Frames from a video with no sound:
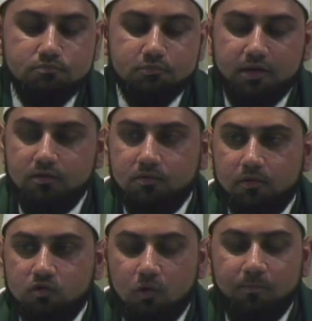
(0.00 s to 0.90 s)
All right,
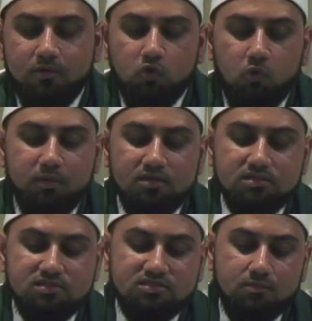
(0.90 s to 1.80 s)
so mandub is,
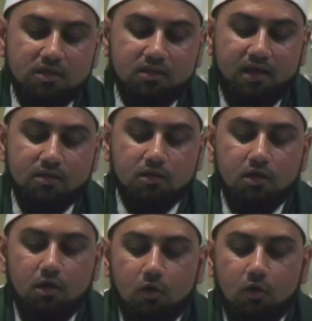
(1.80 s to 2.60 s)
this is something that